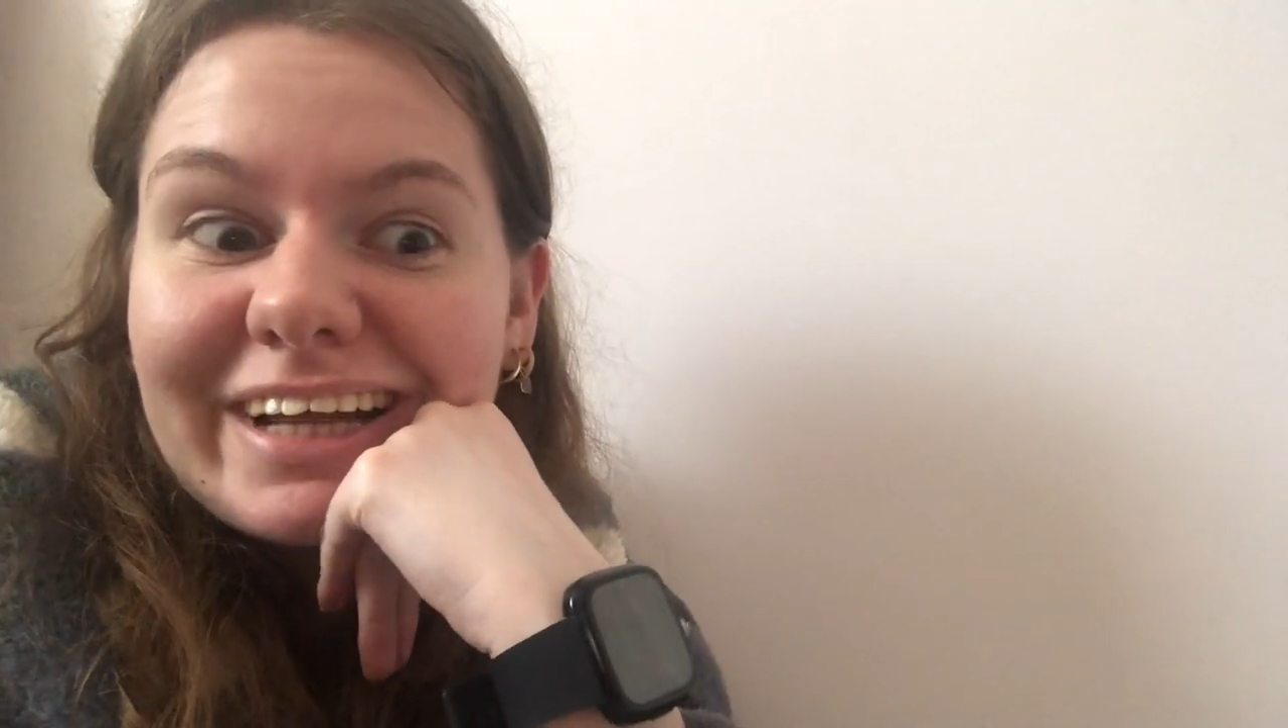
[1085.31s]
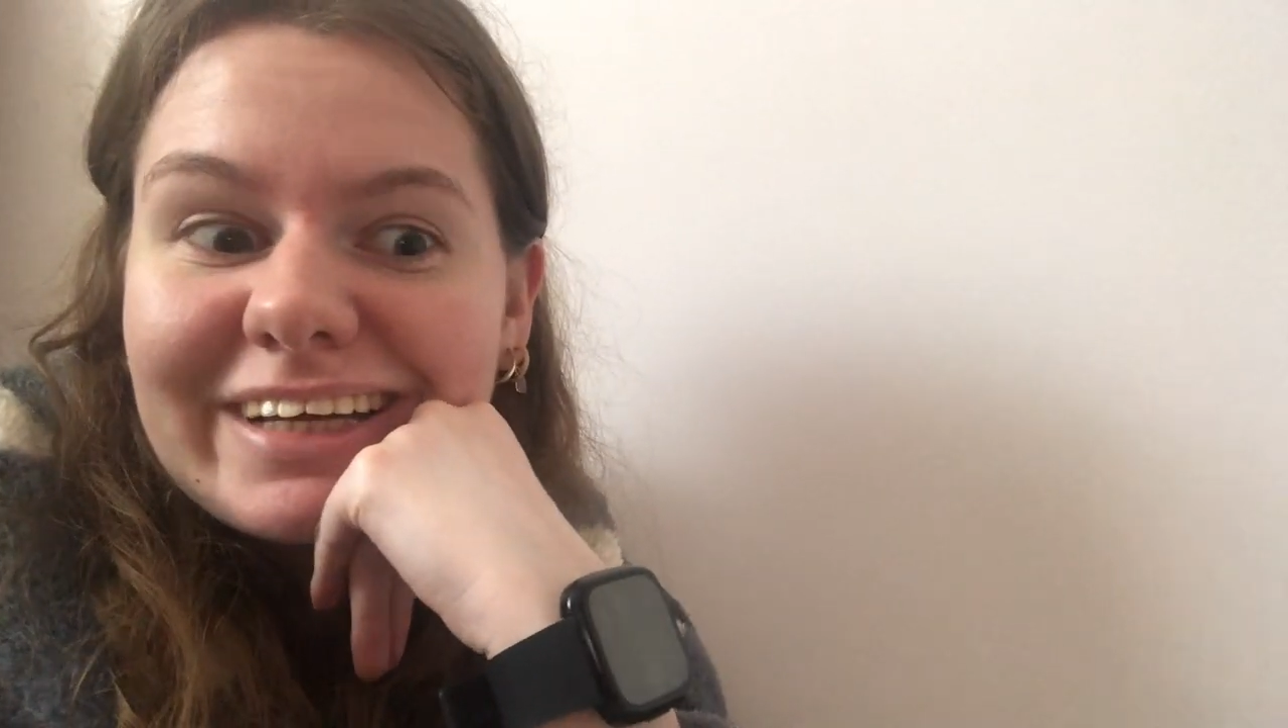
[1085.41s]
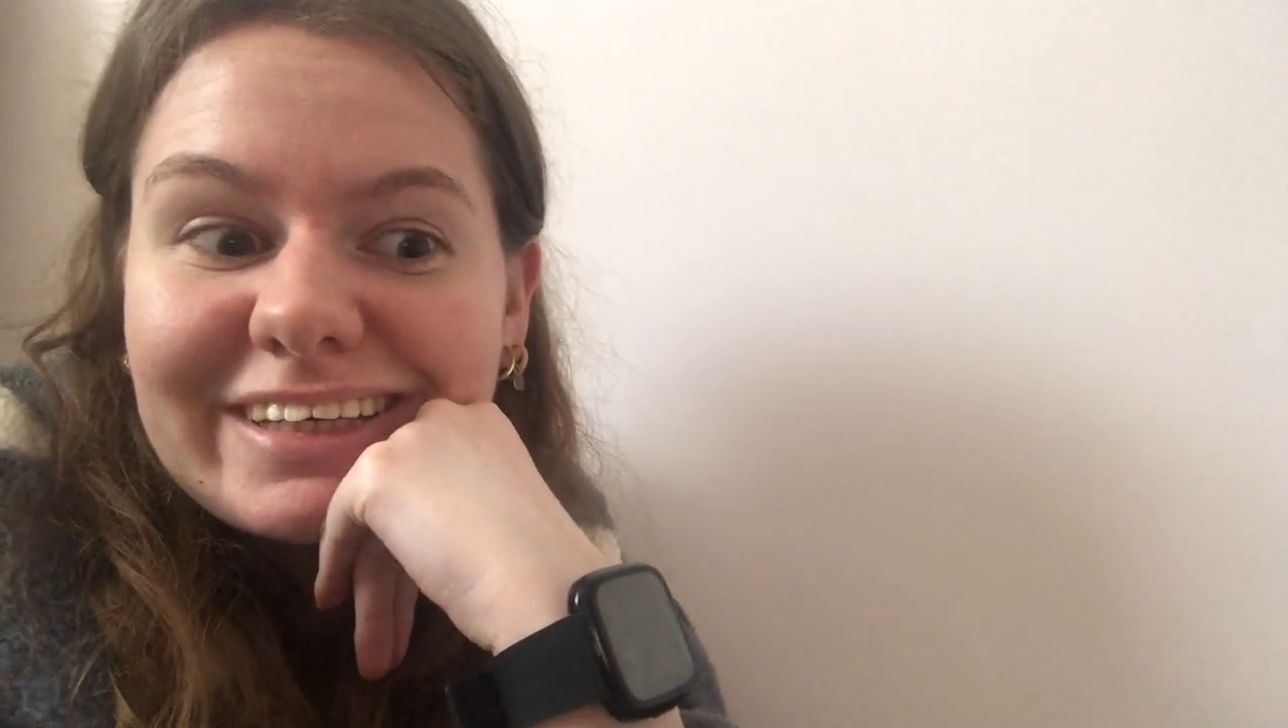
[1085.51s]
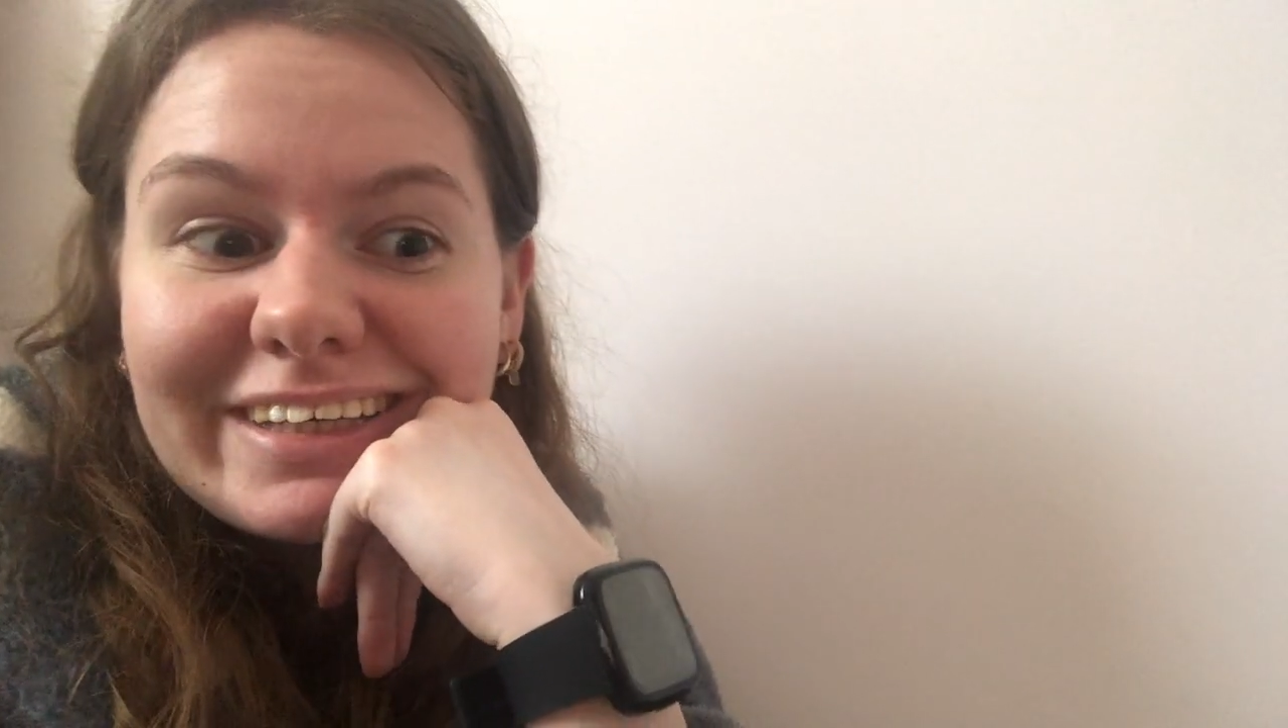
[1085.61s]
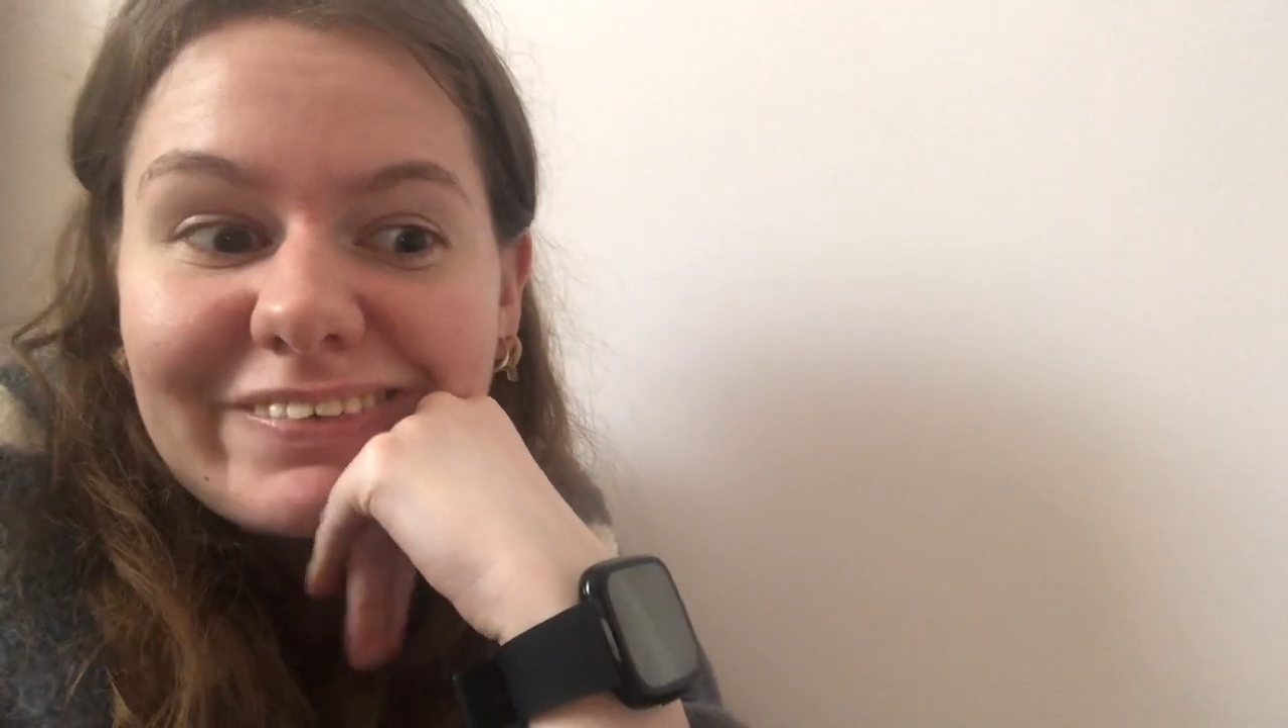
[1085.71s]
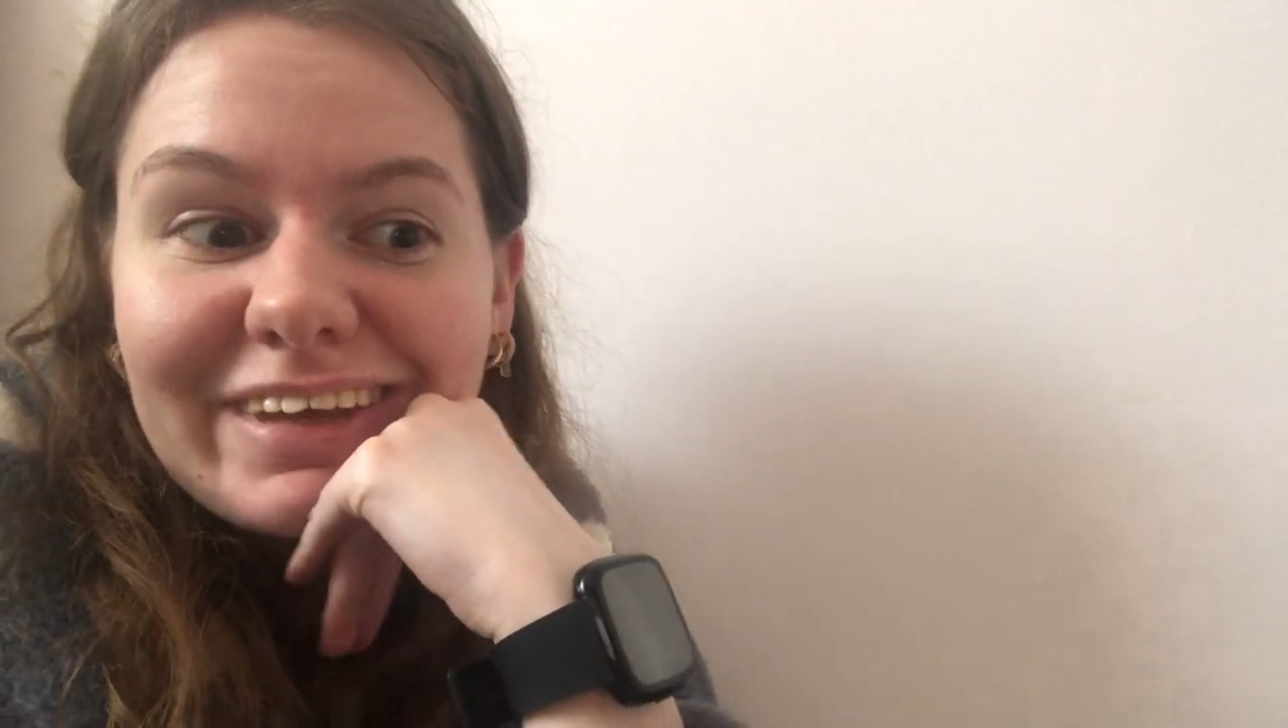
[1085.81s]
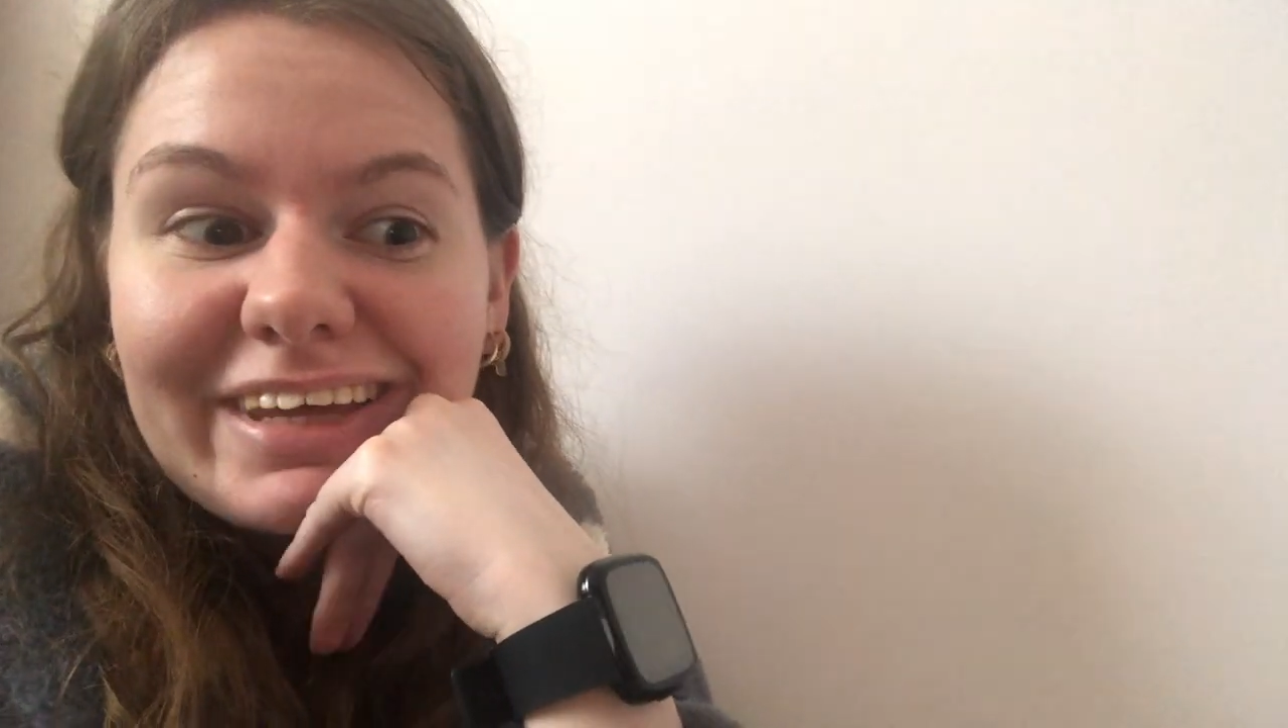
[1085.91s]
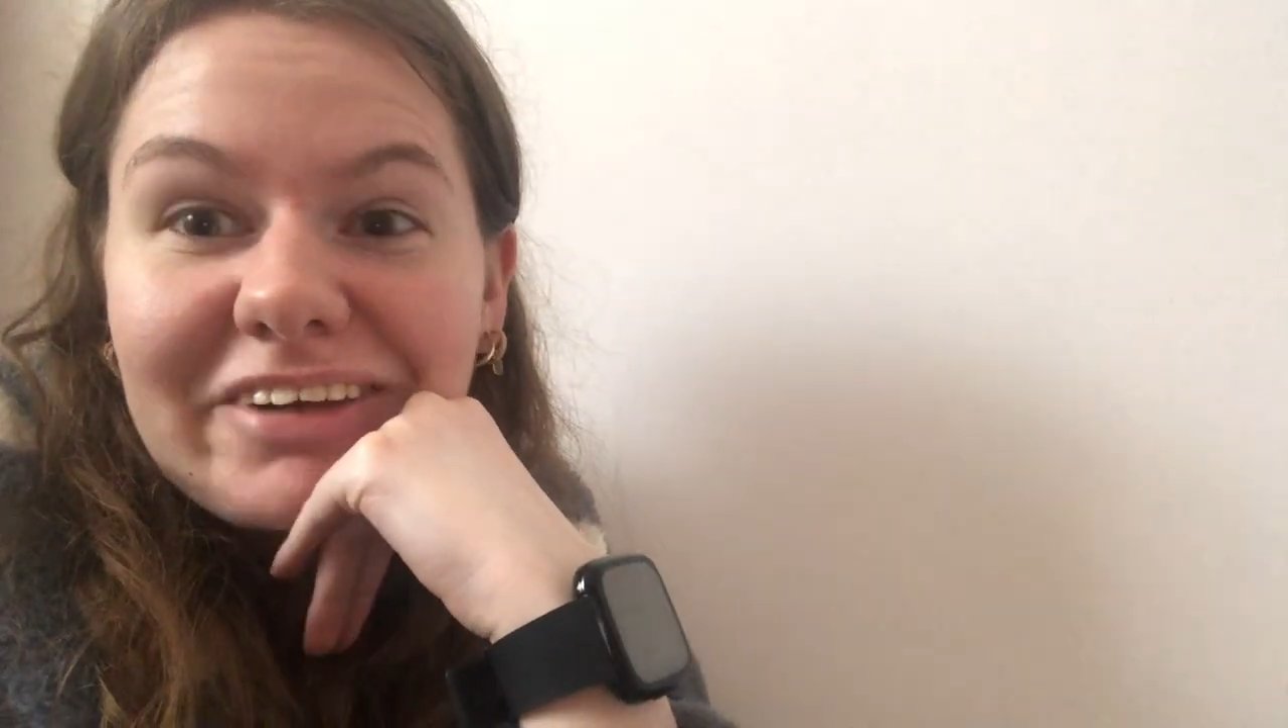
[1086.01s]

like it the way that